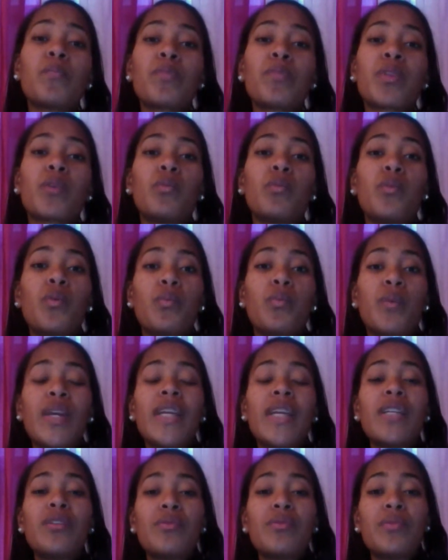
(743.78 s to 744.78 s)
when
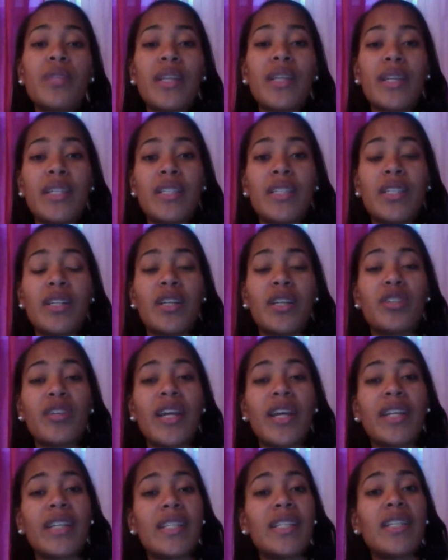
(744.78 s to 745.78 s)
we do things to
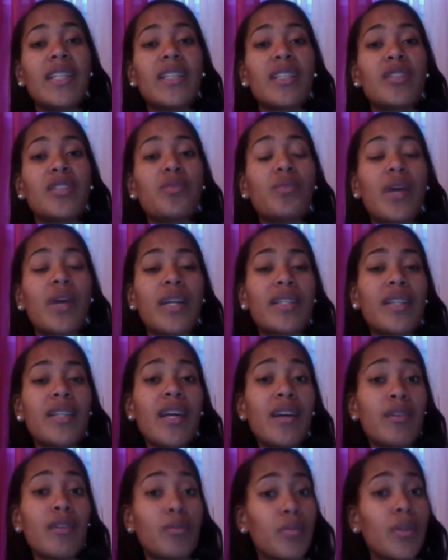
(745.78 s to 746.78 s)
attract attention to
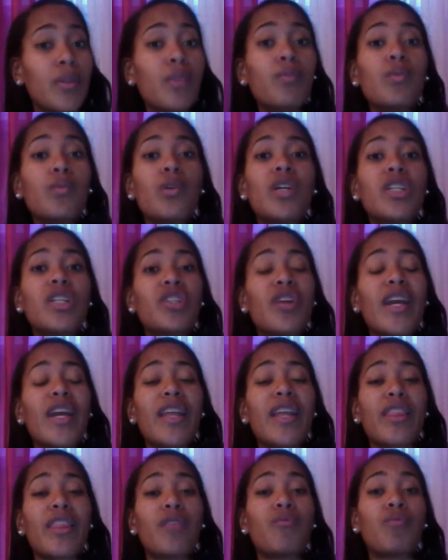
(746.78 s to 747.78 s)
ourselves, we will
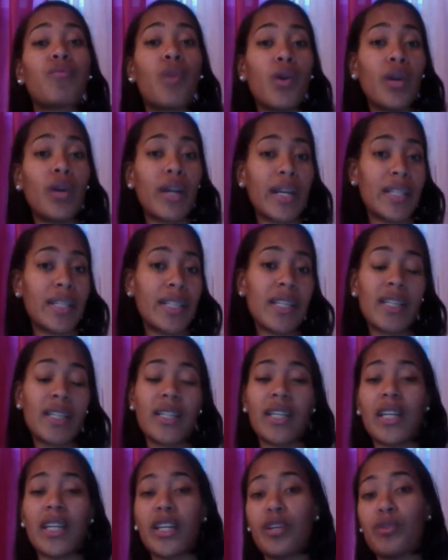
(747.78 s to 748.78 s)
attract the wrong
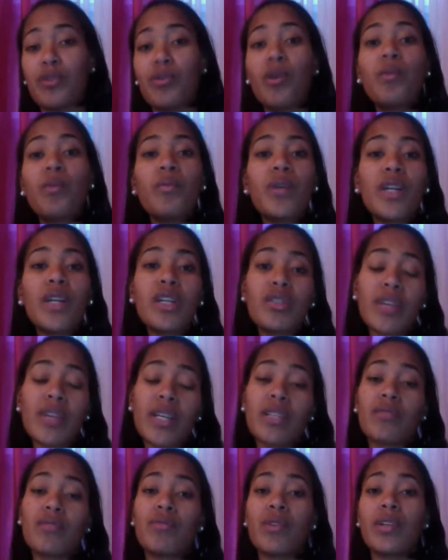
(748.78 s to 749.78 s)
attention, and you don't want to
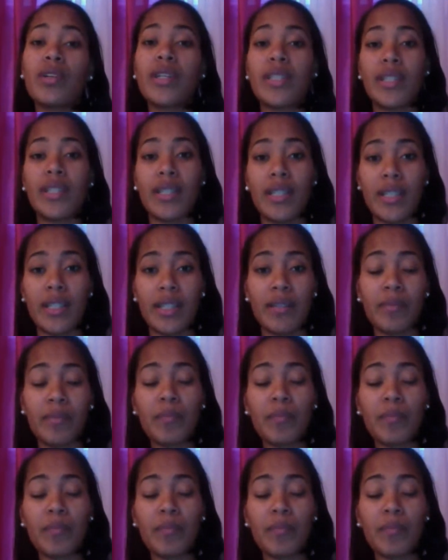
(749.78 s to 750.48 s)
attract the wrong attention.